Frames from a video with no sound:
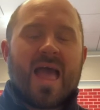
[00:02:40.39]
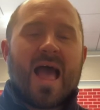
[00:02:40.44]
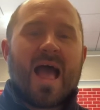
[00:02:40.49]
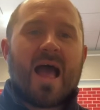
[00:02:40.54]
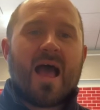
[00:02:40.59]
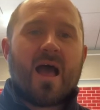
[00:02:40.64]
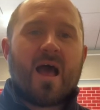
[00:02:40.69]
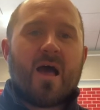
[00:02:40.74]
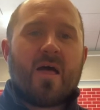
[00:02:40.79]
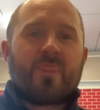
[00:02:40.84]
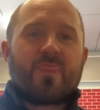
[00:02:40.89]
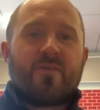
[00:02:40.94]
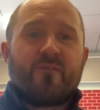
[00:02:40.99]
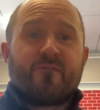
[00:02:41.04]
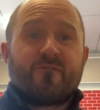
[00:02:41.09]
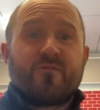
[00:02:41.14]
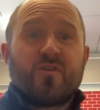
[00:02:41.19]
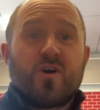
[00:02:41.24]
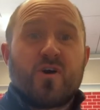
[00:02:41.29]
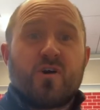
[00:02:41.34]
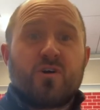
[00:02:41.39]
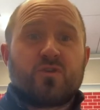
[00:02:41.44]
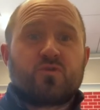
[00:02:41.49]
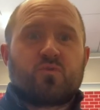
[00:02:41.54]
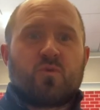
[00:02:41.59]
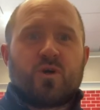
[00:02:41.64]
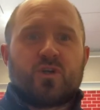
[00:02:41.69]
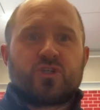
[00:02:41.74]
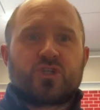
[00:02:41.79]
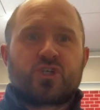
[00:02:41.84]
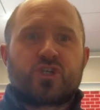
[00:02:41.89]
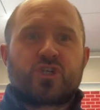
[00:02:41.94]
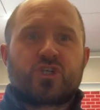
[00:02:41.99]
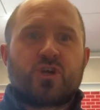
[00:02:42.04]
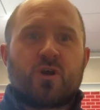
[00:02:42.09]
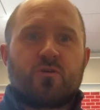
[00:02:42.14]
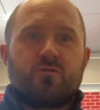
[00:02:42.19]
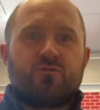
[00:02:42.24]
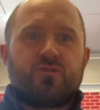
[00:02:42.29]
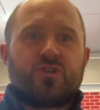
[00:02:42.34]
The first one
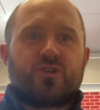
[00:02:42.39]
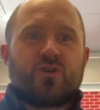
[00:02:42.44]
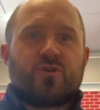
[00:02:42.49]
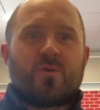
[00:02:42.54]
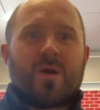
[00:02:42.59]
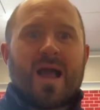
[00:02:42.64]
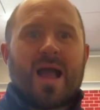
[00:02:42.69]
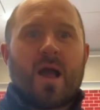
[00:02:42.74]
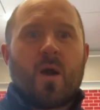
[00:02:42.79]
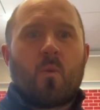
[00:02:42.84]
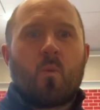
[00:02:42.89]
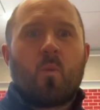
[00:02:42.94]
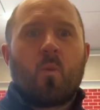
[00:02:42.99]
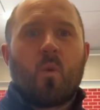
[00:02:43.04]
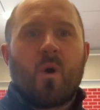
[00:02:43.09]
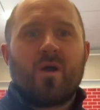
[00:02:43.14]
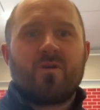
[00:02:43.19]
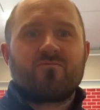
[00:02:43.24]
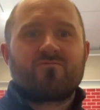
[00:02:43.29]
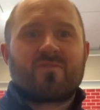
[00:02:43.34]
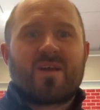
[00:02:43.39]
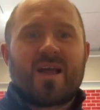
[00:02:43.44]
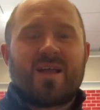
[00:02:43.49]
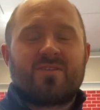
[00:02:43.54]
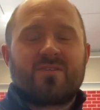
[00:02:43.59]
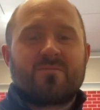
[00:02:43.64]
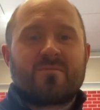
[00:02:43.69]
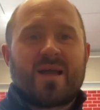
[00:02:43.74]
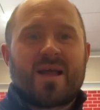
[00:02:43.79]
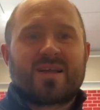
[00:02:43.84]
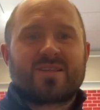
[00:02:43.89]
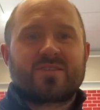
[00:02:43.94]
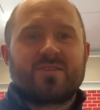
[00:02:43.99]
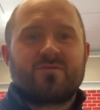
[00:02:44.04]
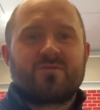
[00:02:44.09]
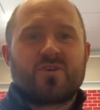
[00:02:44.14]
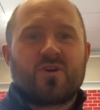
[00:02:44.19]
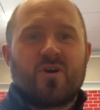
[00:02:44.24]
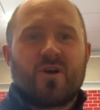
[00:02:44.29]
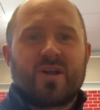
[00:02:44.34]
shows you how one random act
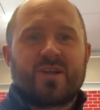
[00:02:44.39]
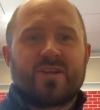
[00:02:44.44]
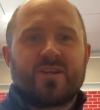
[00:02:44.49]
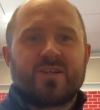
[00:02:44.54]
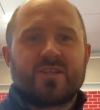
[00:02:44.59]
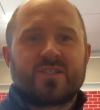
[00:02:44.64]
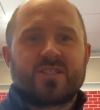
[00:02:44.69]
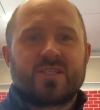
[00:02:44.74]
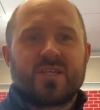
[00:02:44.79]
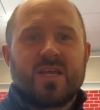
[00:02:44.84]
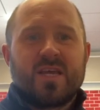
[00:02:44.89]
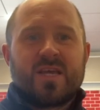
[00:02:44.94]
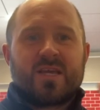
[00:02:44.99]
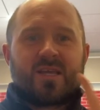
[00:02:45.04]
of kindness